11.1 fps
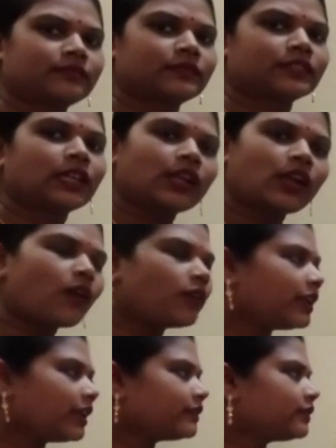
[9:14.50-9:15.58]
Now let's
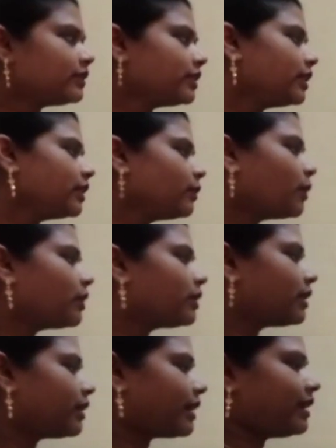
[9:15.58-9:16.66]
see what are
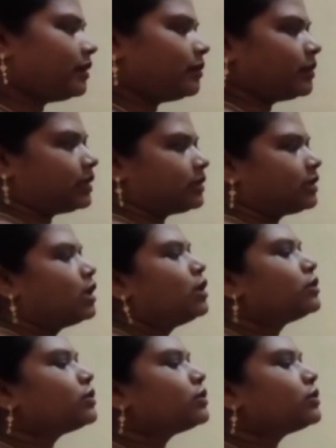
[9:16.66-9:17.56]
elements. So an